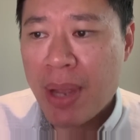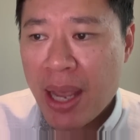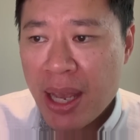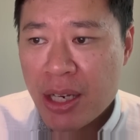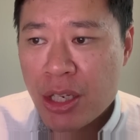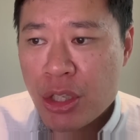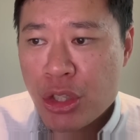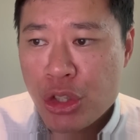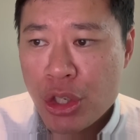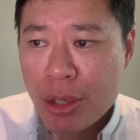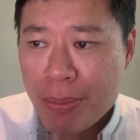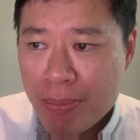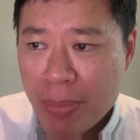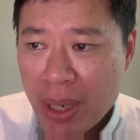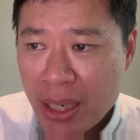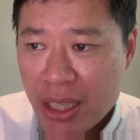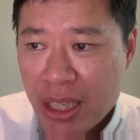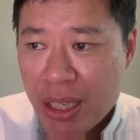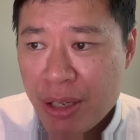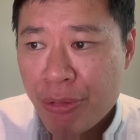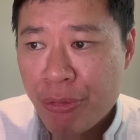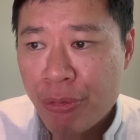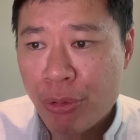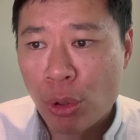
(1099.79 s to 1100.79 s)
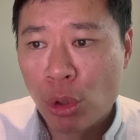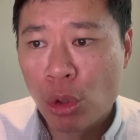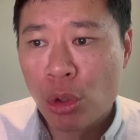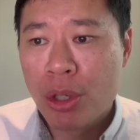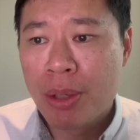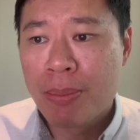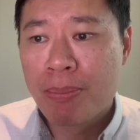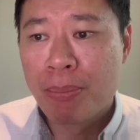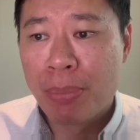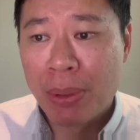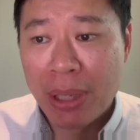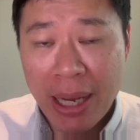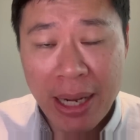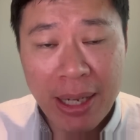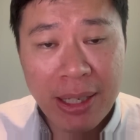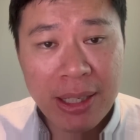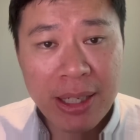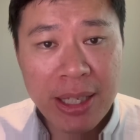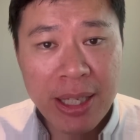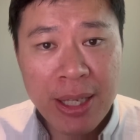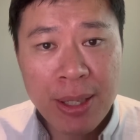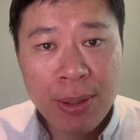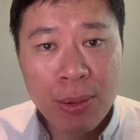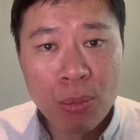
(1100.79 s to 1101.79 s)
energy and money following
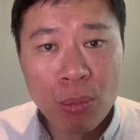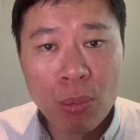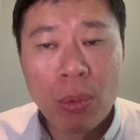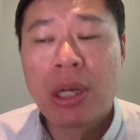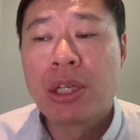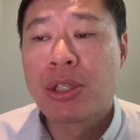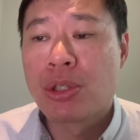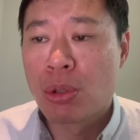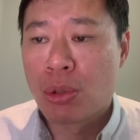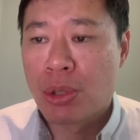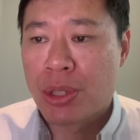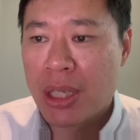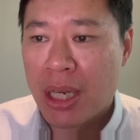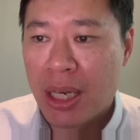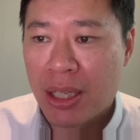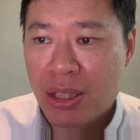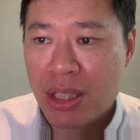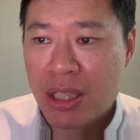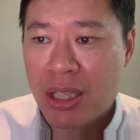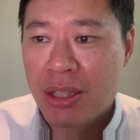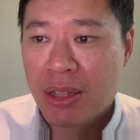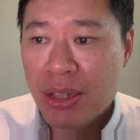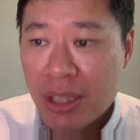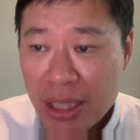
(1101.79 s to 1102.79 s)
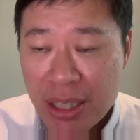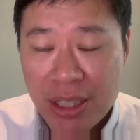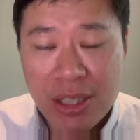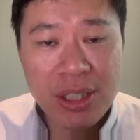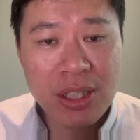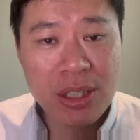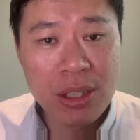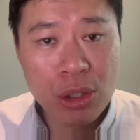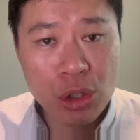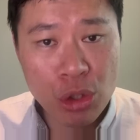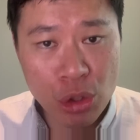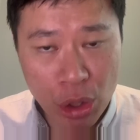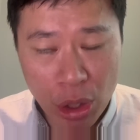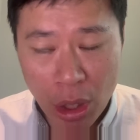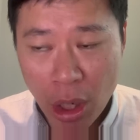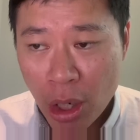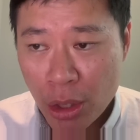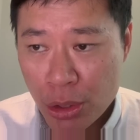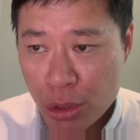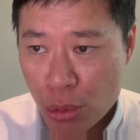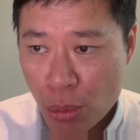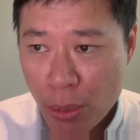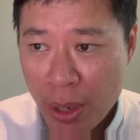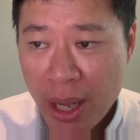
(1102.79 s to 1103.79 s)
blindly what society thinks she
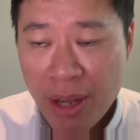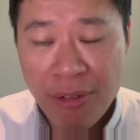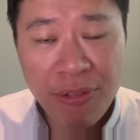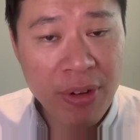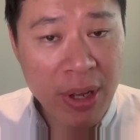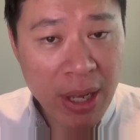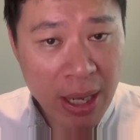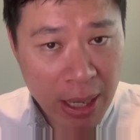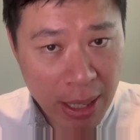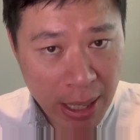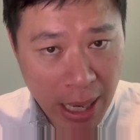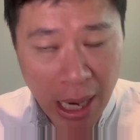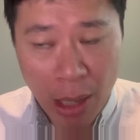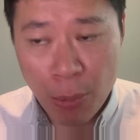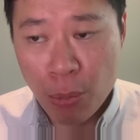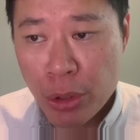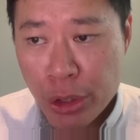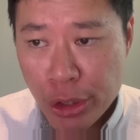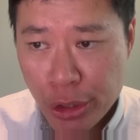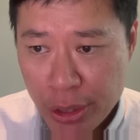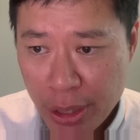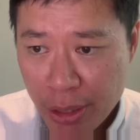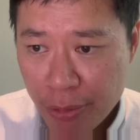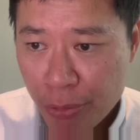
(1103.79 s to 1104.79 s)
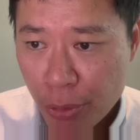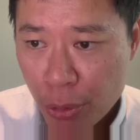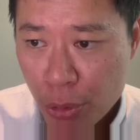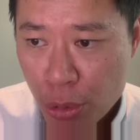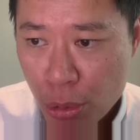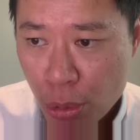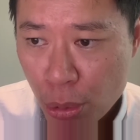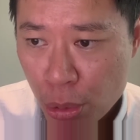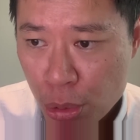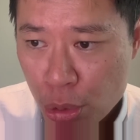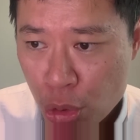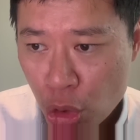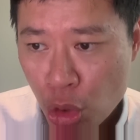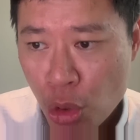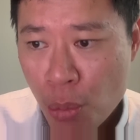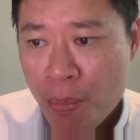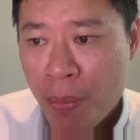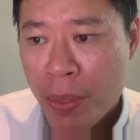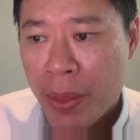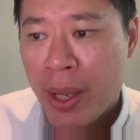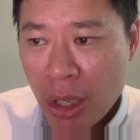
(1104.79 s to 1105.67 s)
ought to have. I wish that for you also.